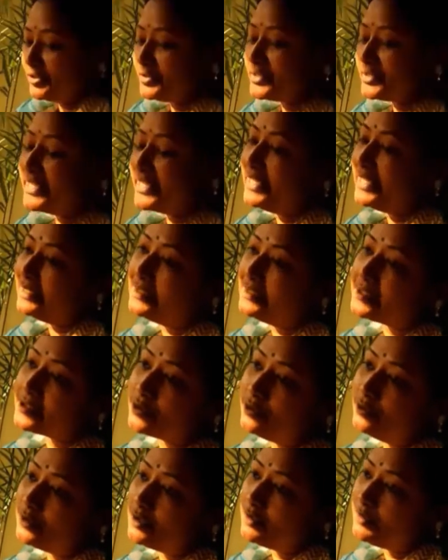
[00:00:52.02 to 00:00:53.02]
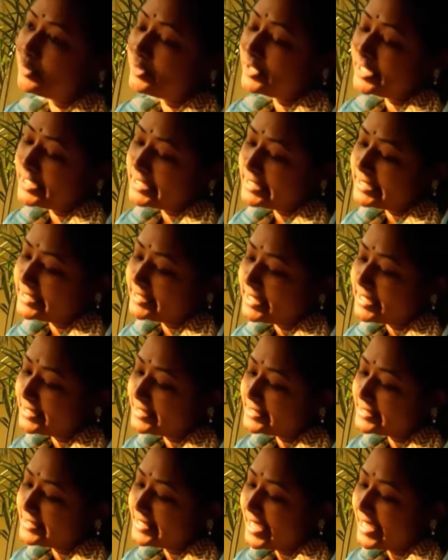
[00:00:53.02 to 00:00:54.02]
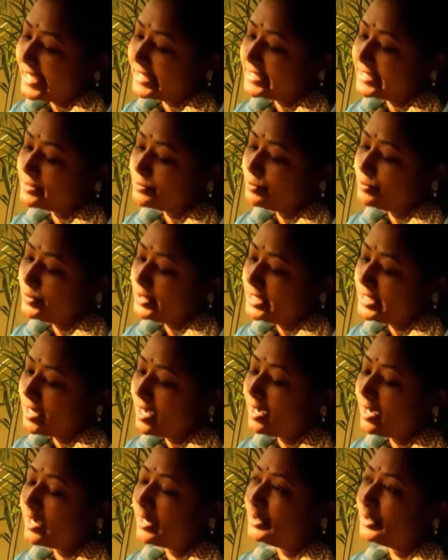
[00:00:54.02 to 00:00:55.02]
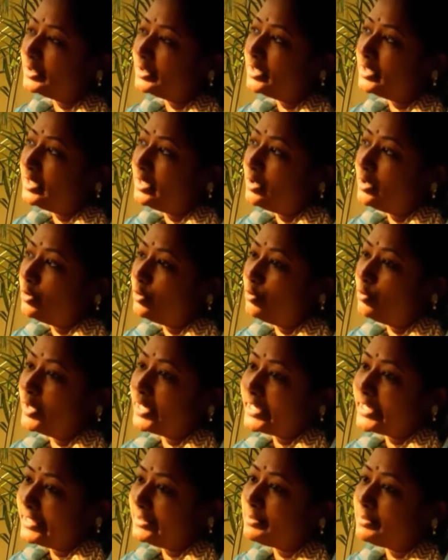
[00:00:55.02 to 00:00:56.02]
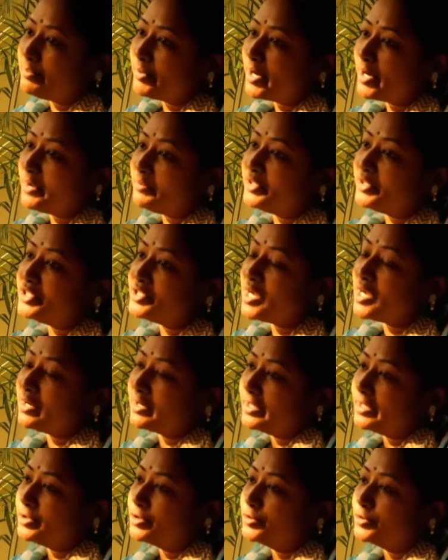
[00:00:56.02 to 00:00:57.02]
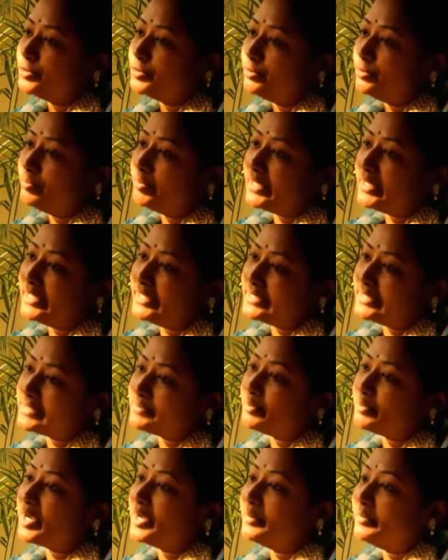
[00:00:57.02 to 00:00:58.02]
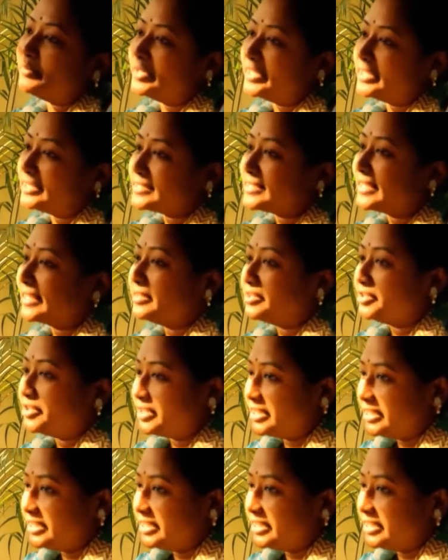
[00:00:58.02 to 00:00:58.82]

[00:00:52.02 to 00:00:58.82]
You see, in the school component, as I said, we are working, the primary target group is primary and secondary